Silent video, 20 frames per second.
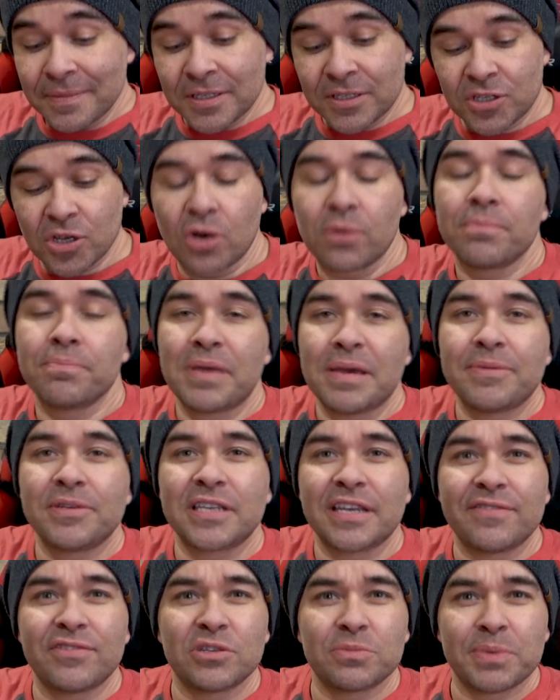so baby
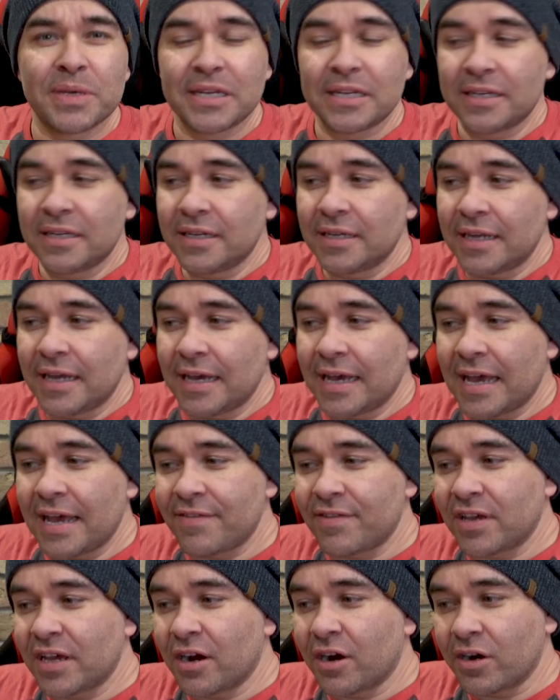Xavier's been
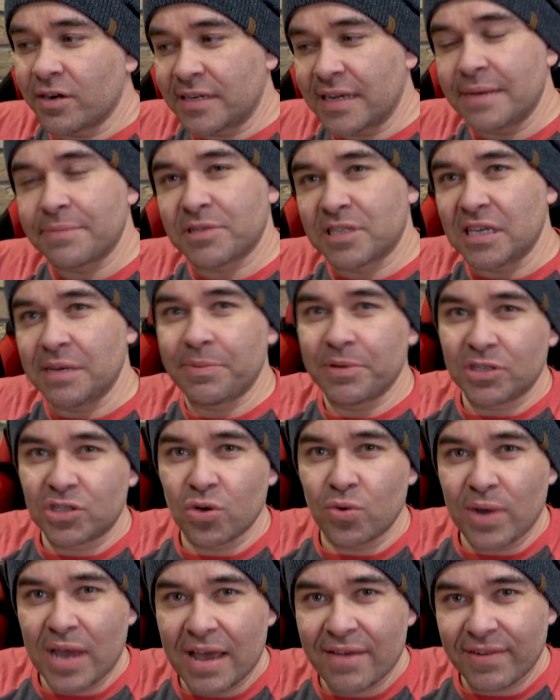having a hard time sleeping,
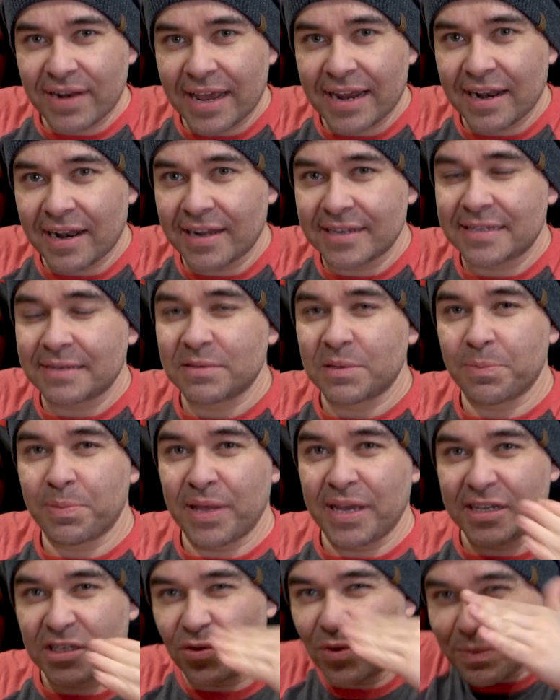so we haven't had a lot of time to
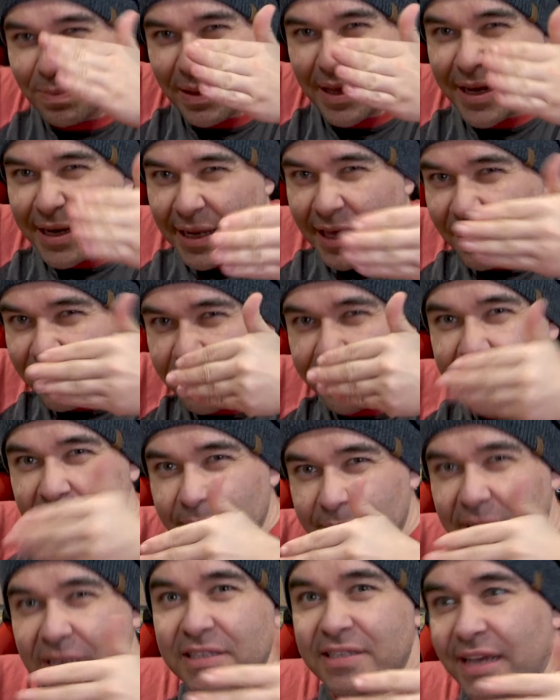play. So we play in like
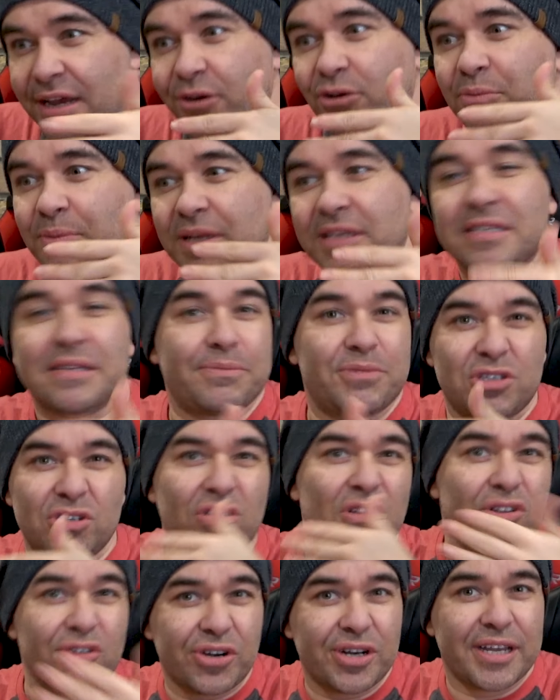15-minute increments. I'm
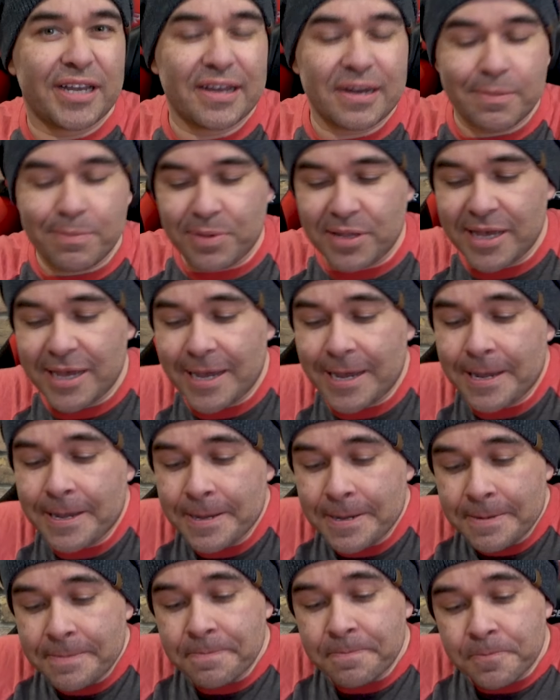still learning how to play.
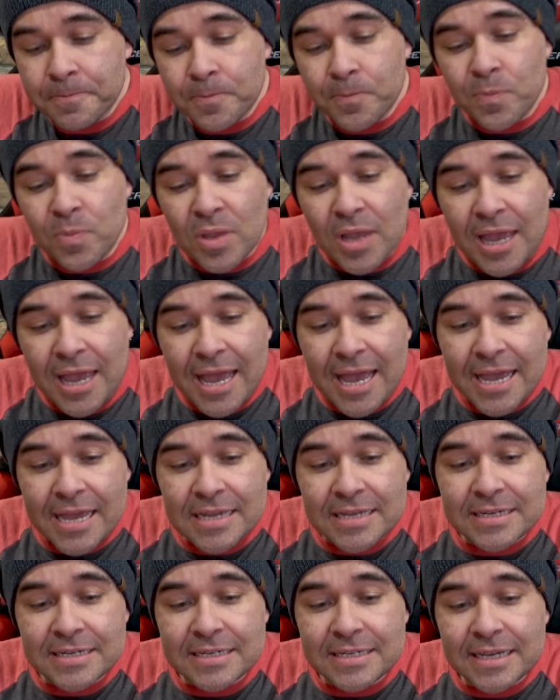
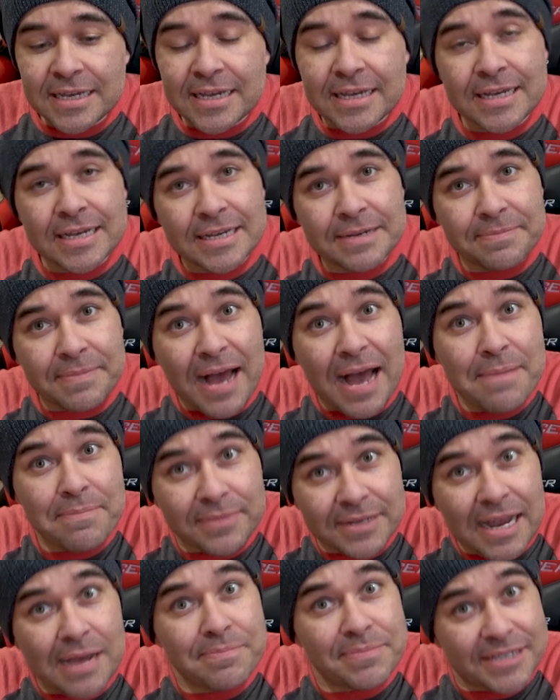And
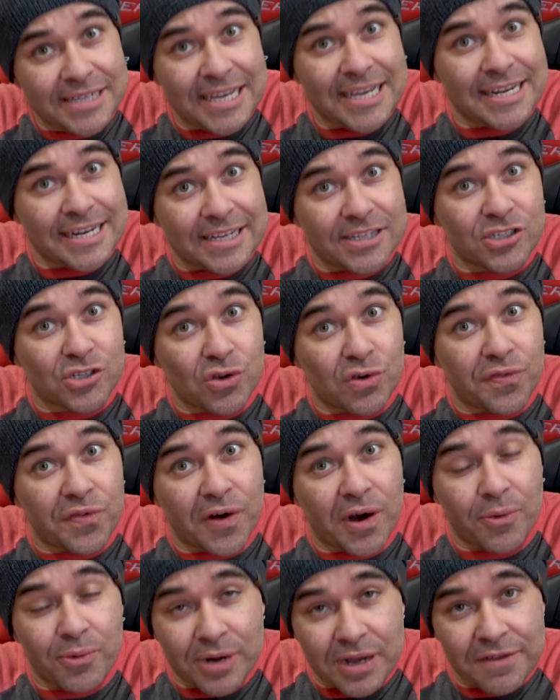I'm digging it so
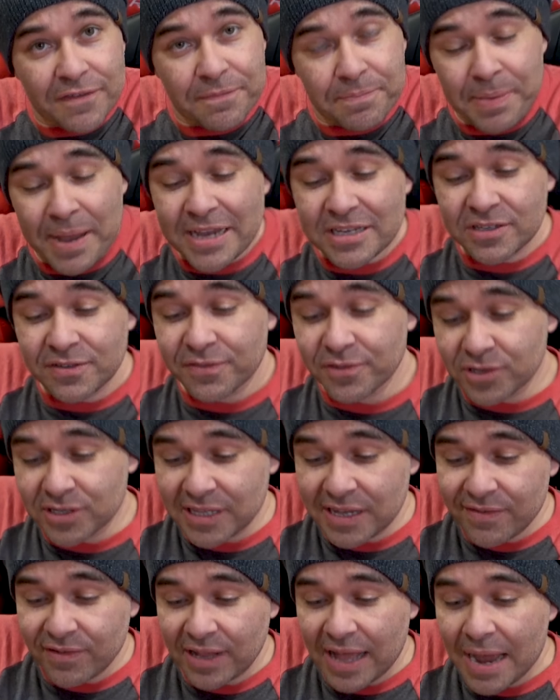far. We're not past the
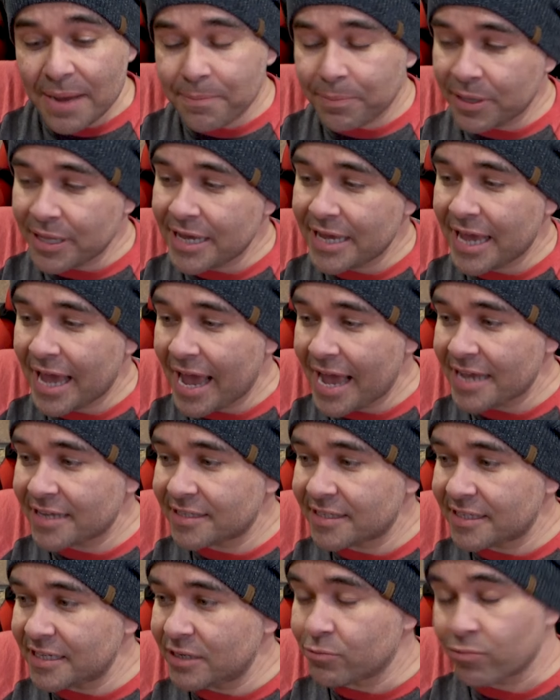first level. I'm playing
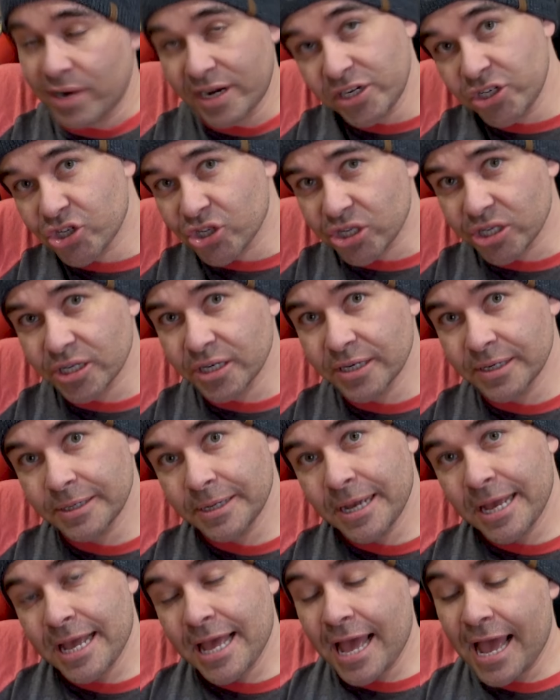as the Ranger,
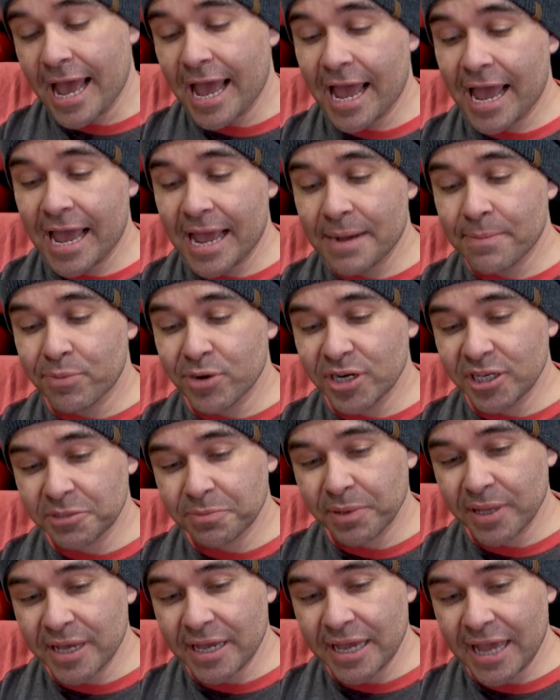and Brittany's
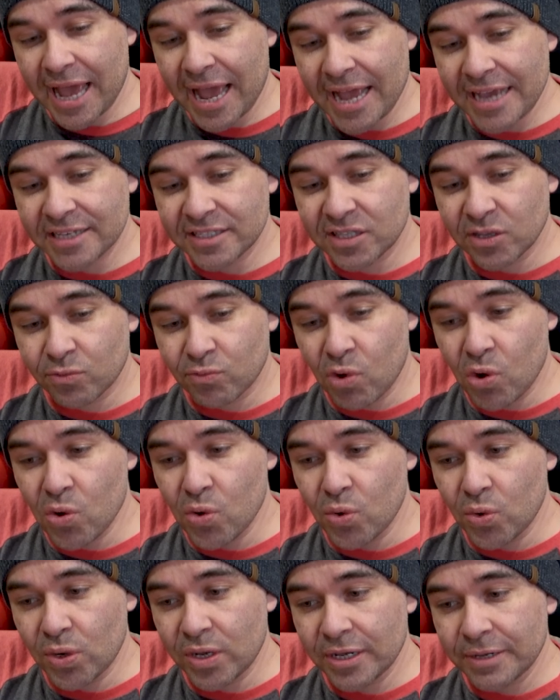playing as the
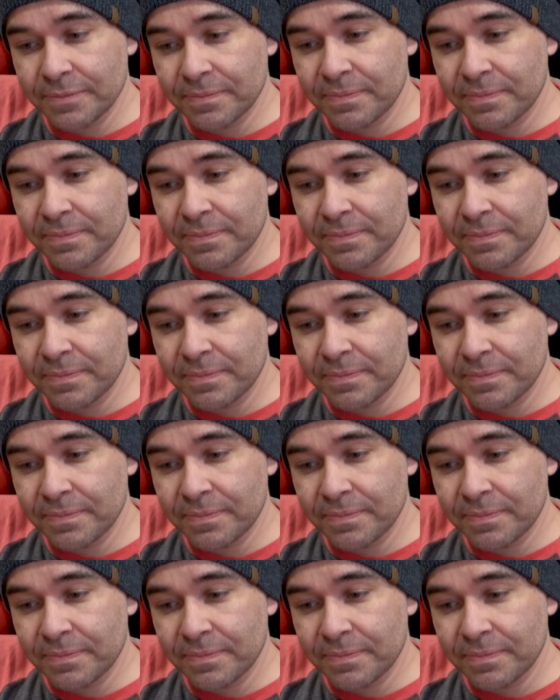Rogue.